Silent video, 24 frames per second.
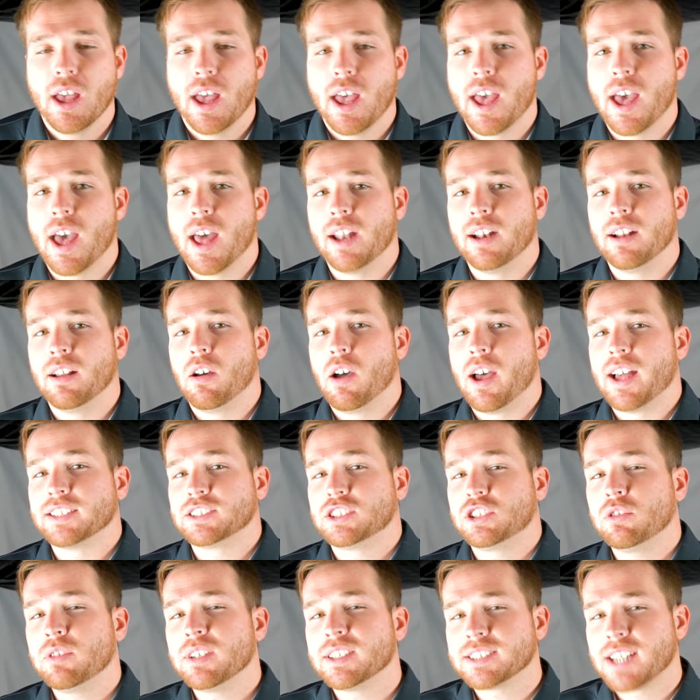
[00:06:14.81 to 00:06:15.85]
And as
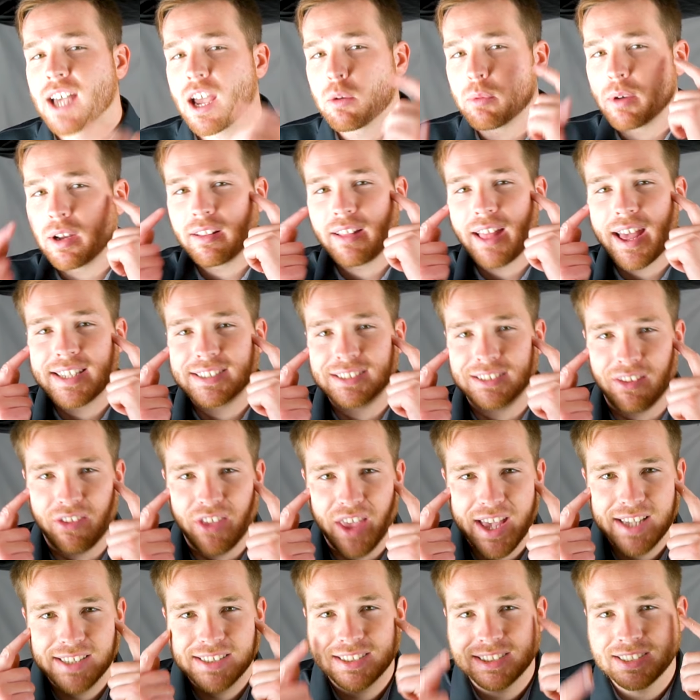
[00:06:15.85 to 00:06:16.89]
soon as I realized
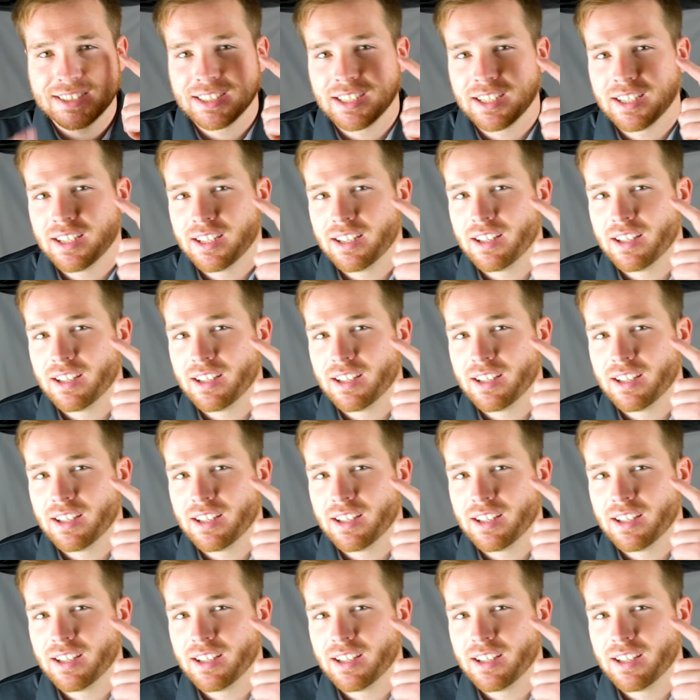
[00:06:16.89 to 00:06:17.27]
this,